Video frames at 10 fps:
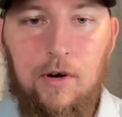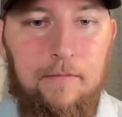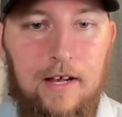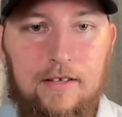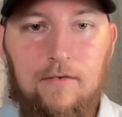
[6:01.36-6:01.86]
a
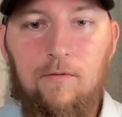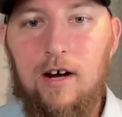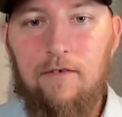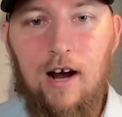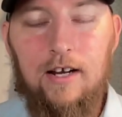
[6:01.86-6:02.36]
brick mason,
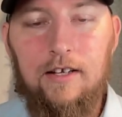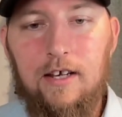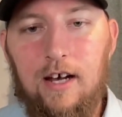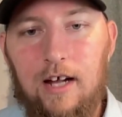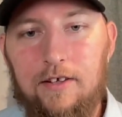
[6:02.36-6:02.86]
whatever I could
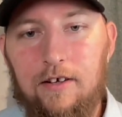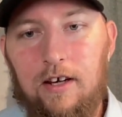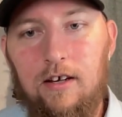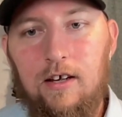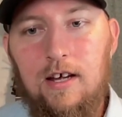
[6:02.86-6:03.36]
get. I
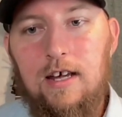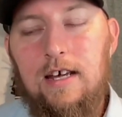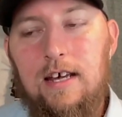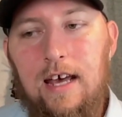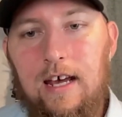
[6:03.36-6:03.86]
took it,
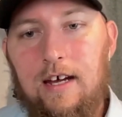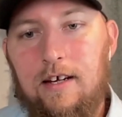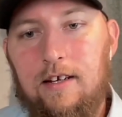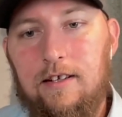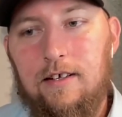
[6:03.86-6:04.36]

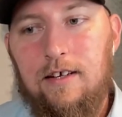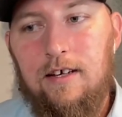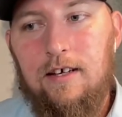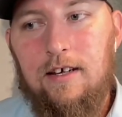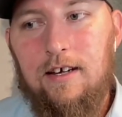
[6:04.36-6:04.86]
and
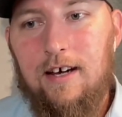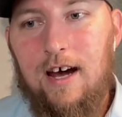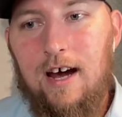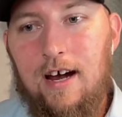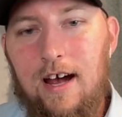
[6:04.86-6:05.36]

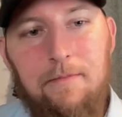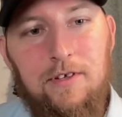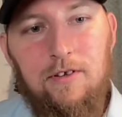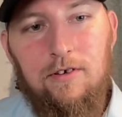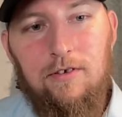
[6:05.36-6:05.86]
I
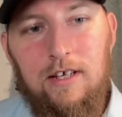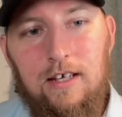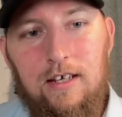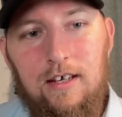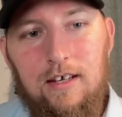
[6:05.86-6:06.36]

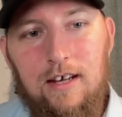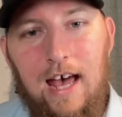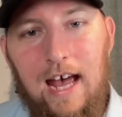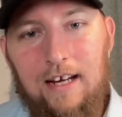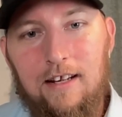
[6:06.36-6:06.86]
absolutely
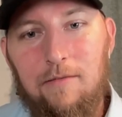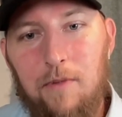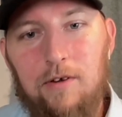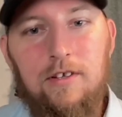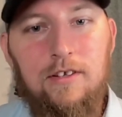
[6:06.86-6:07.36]

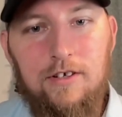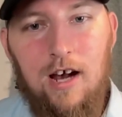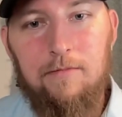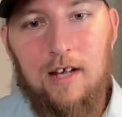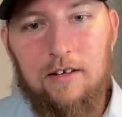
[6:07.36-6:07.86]
hated most of the
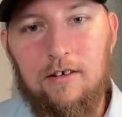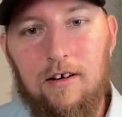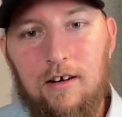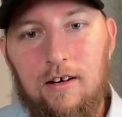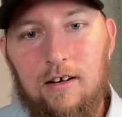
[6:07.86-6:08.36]
jobs I
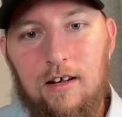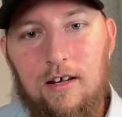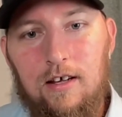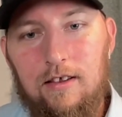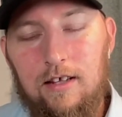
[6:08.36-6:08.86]
took.
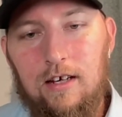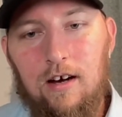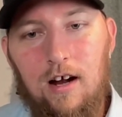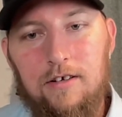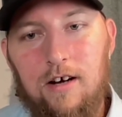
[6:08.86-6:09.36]

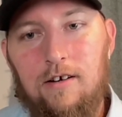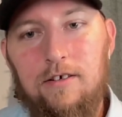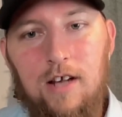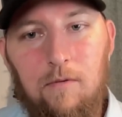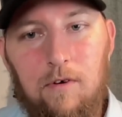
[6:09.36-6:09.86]
The
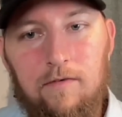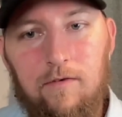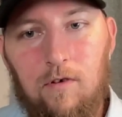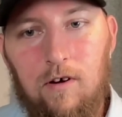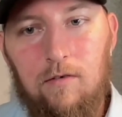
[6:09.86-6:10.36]
contractors I worked
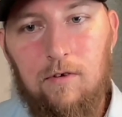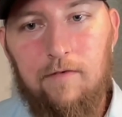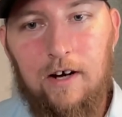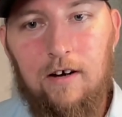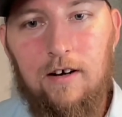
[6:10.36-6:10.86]
for
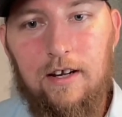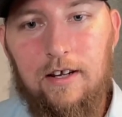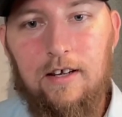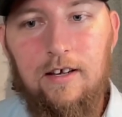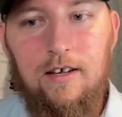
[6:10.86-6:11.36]
were
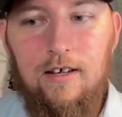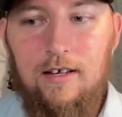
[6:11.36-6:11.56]
very